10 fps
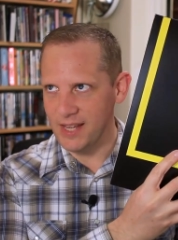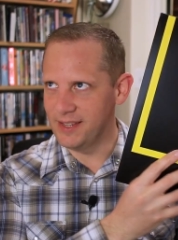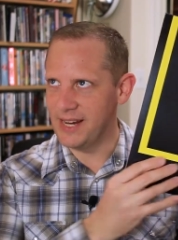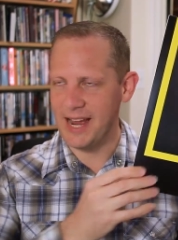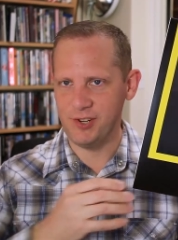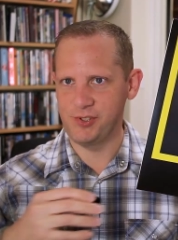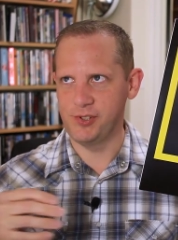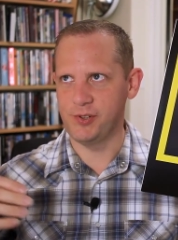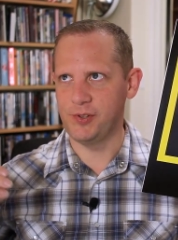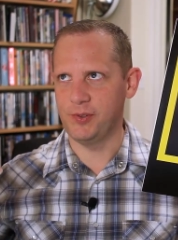the
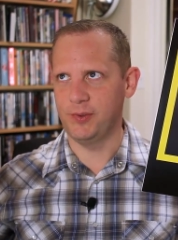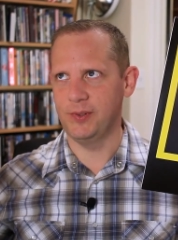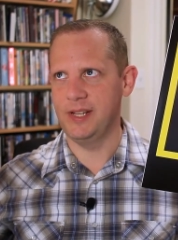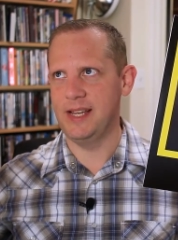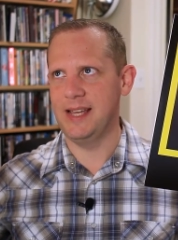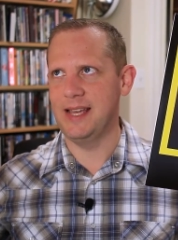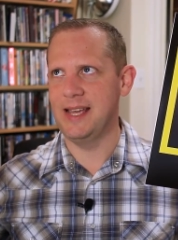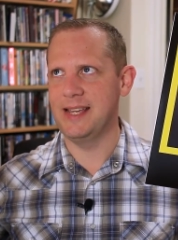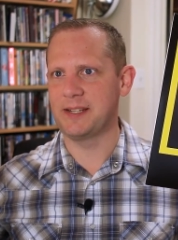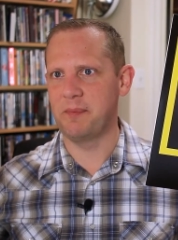National
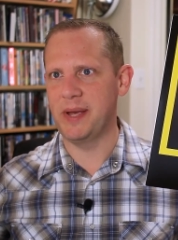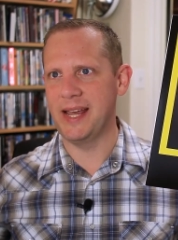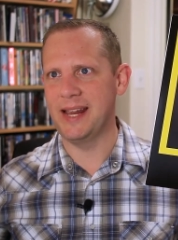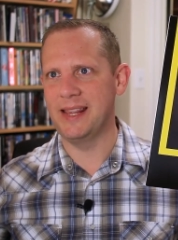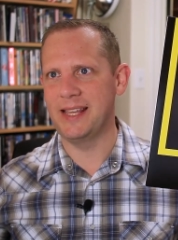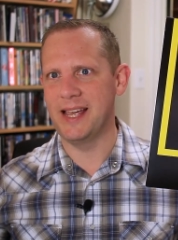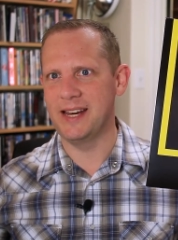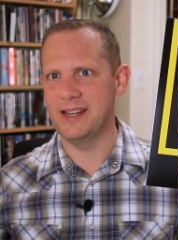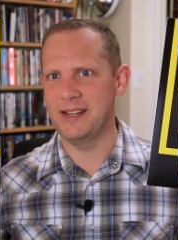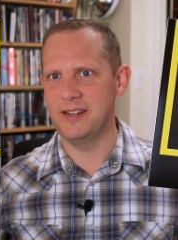is a band
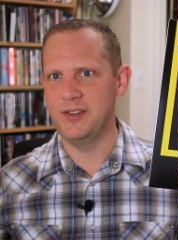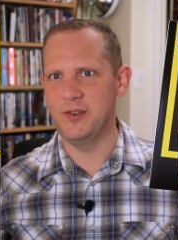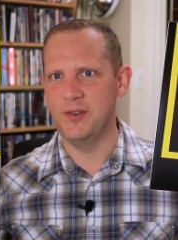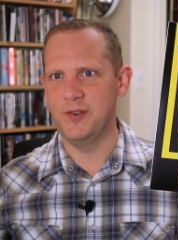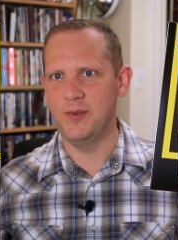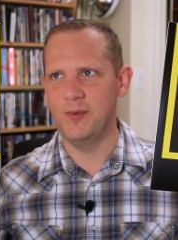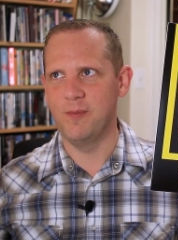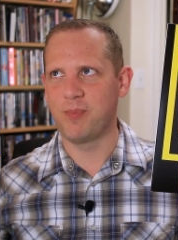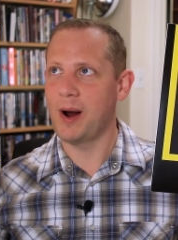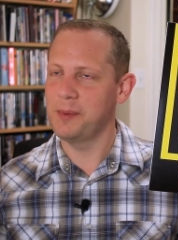that
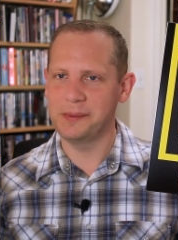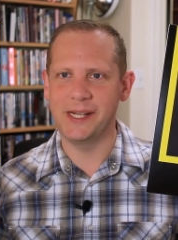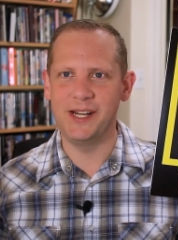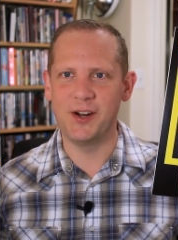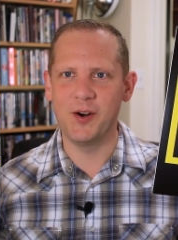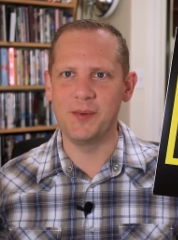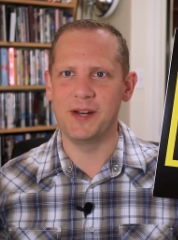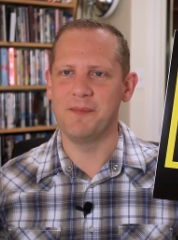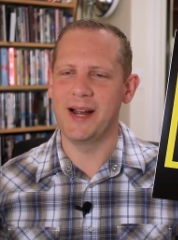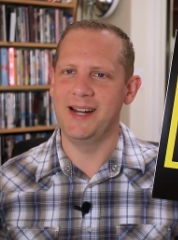you probably know,
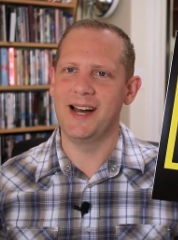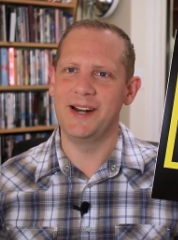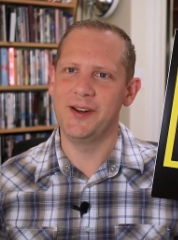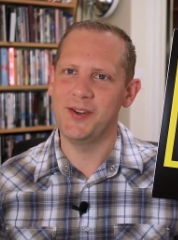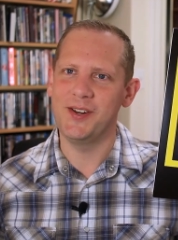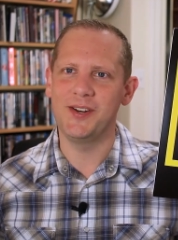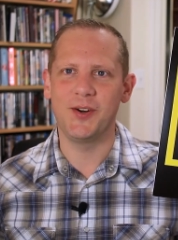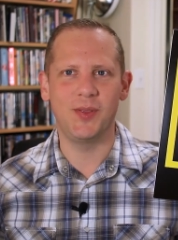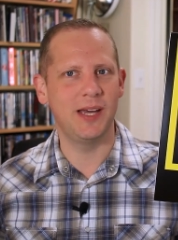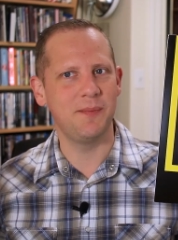you might not know you
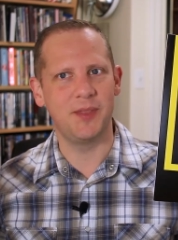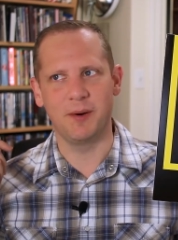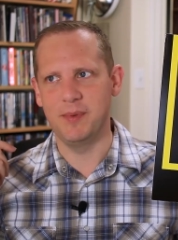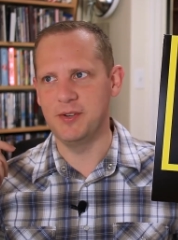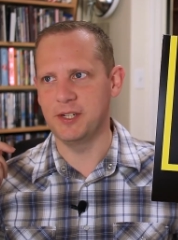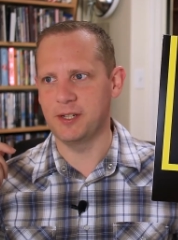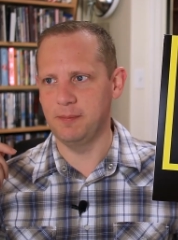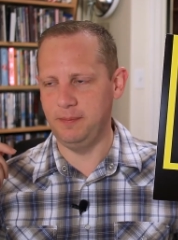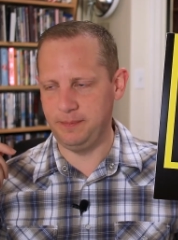know them. Their music